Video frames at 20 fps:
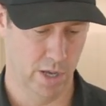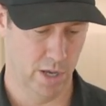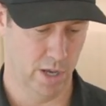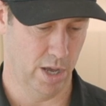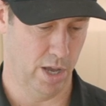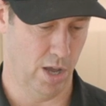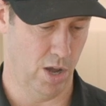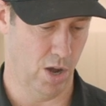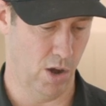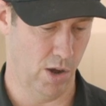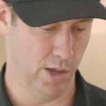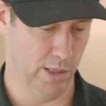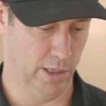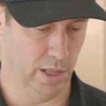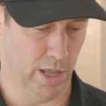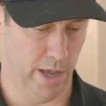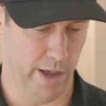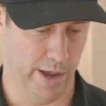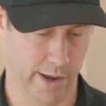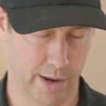uh,
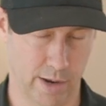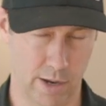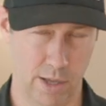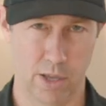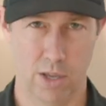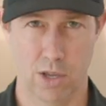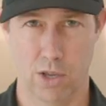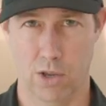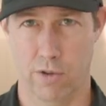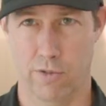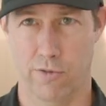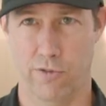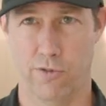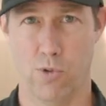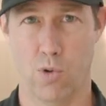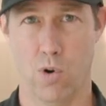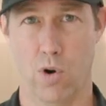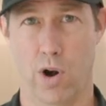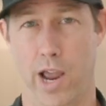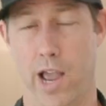online
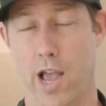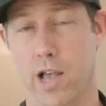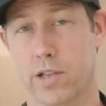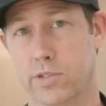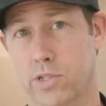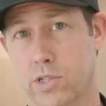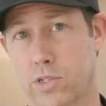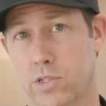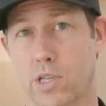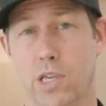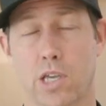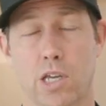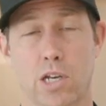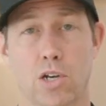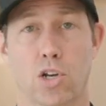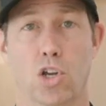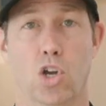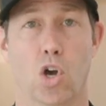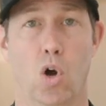for houses in